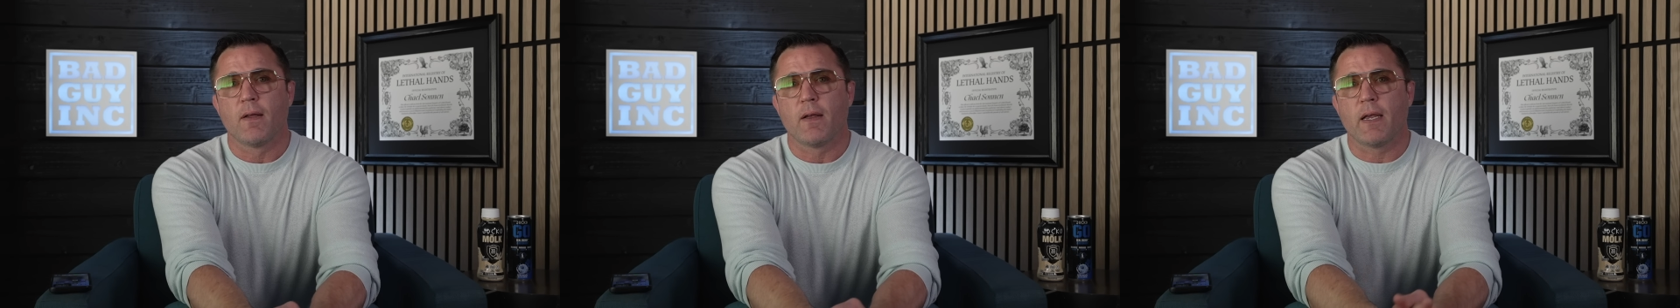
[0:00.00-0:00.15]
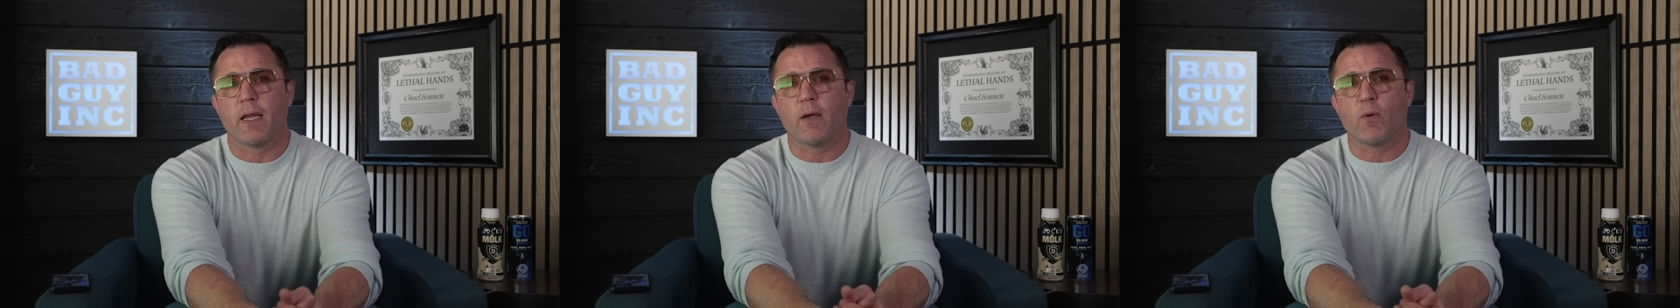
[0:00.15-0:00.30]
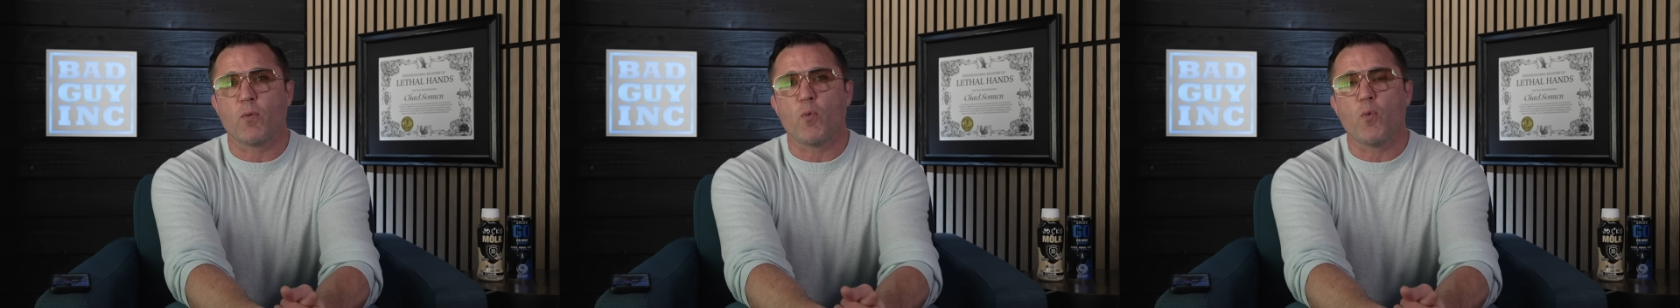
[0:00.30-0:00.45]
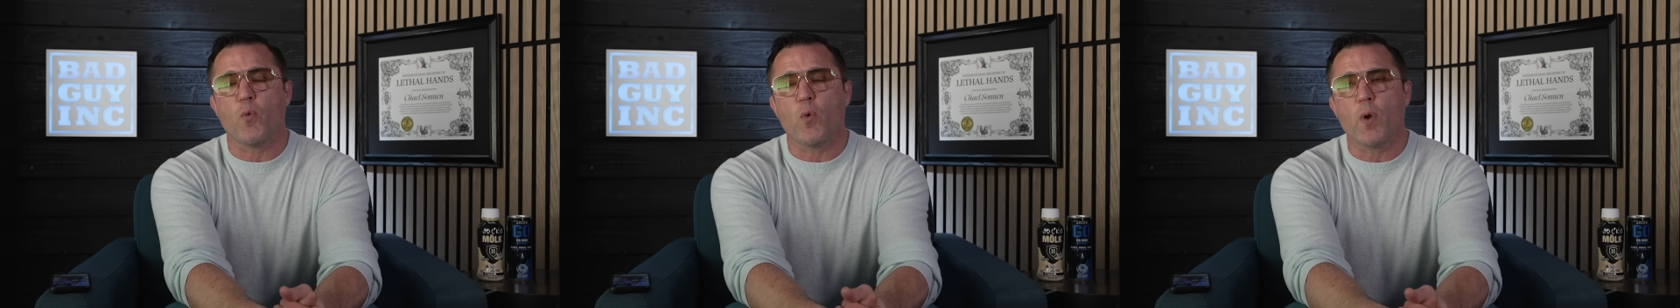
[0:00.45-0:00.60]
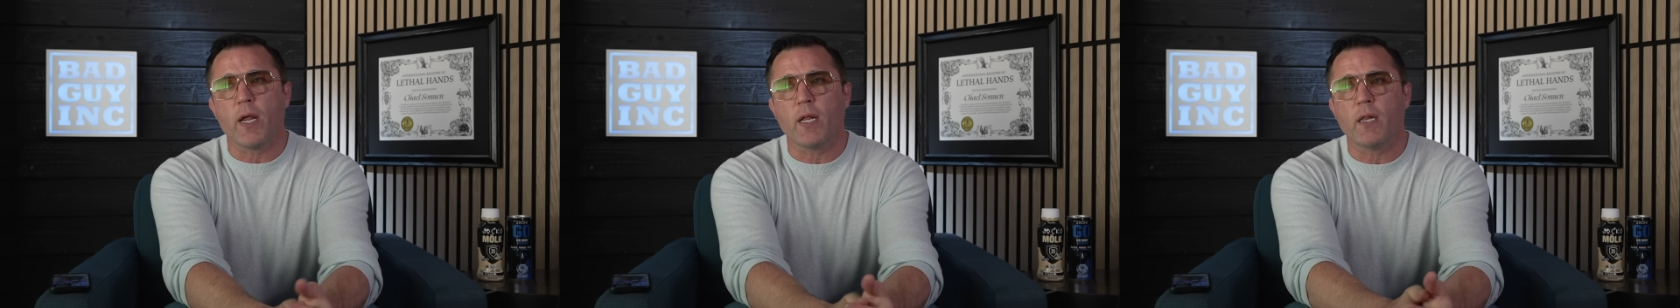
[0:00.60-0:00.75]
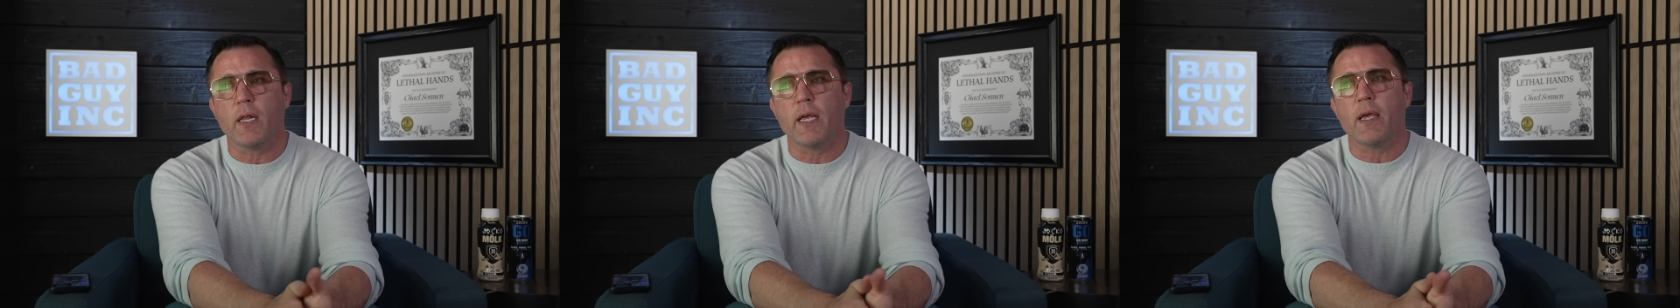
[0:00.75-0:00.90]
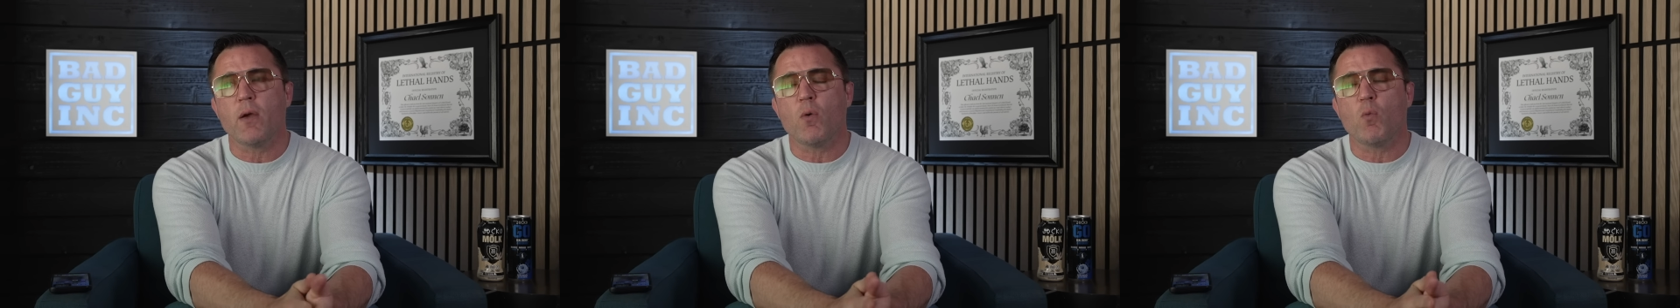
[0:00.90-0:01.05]
It
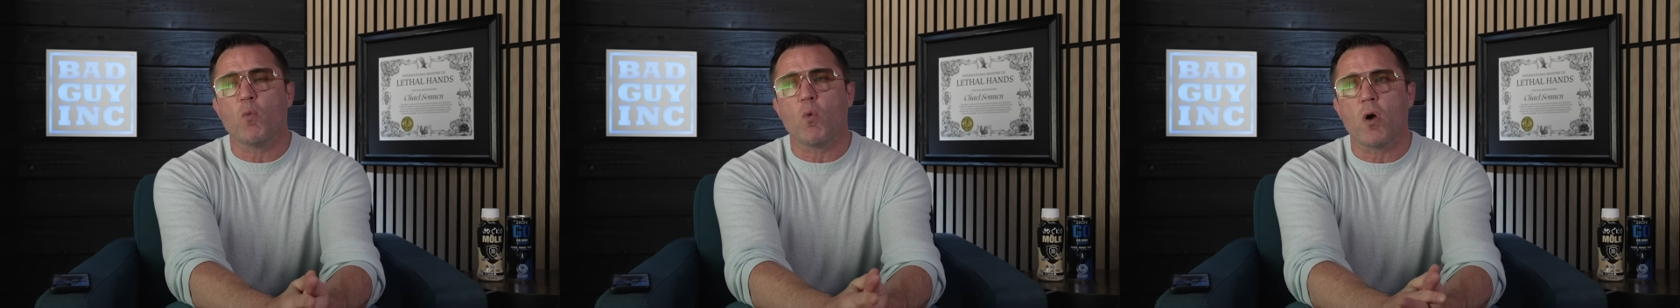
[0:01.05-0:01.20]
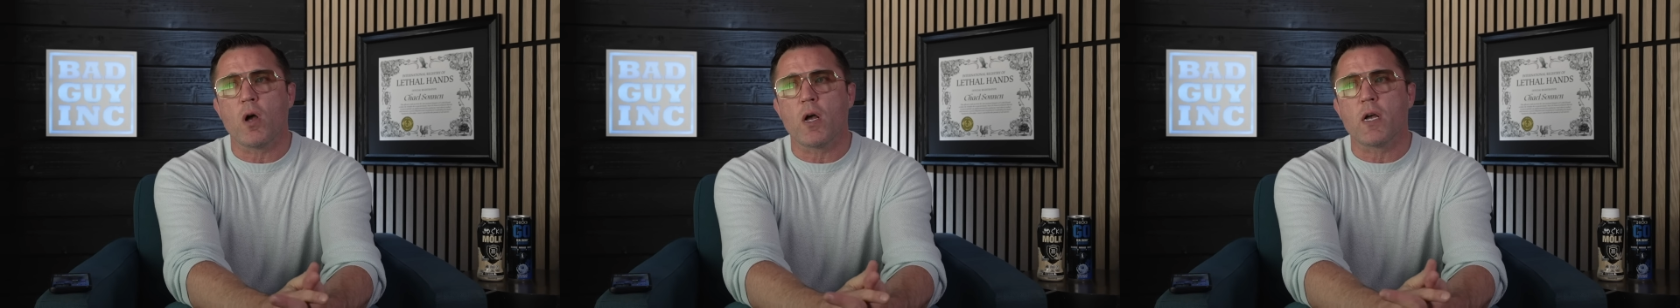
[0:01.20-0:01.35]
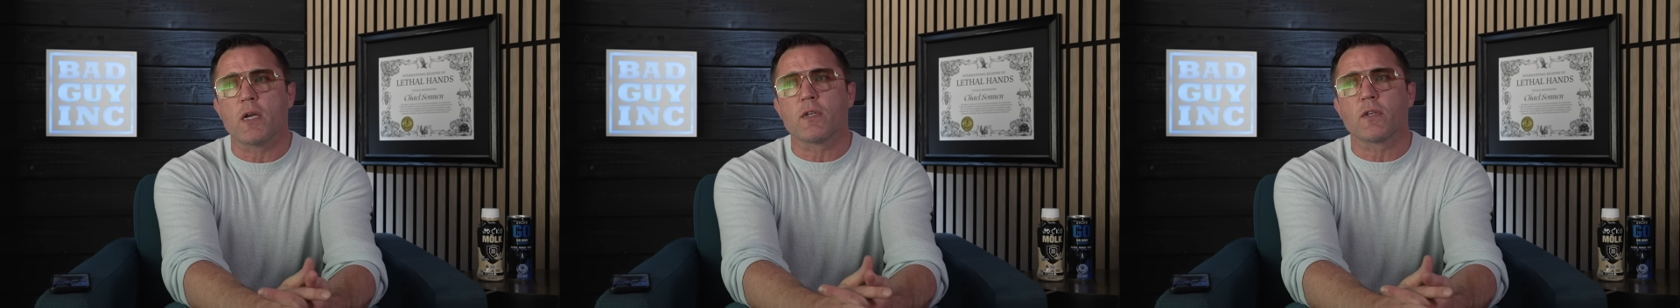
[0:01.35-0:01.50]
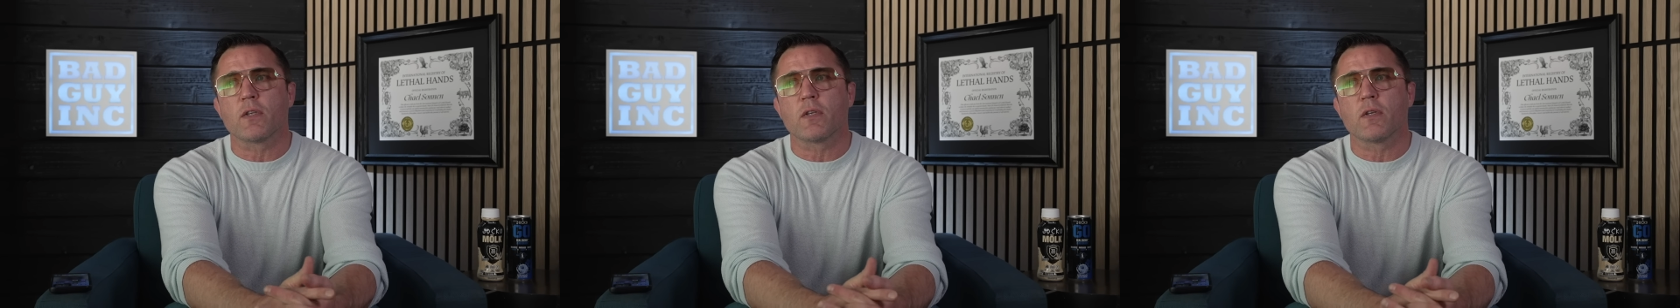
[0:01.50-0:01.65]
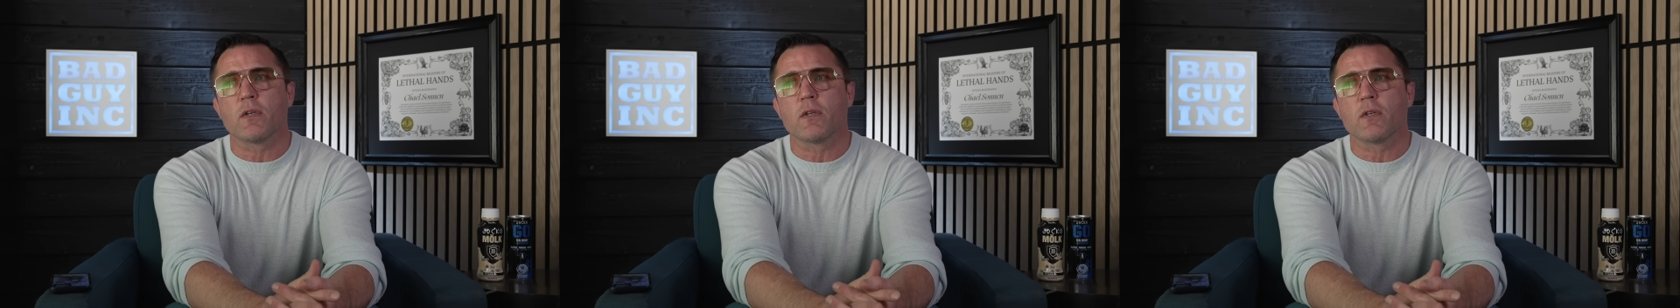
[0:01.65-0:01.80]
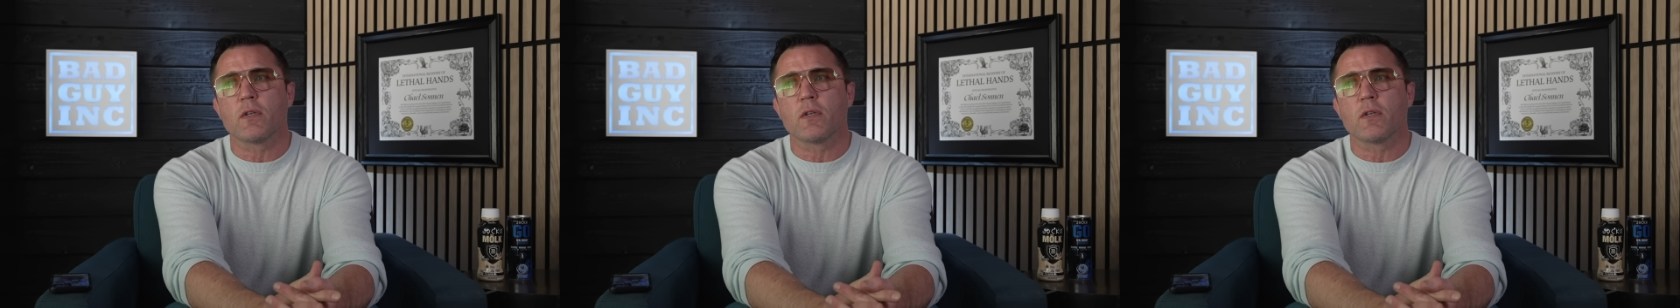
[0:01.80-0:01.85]
really was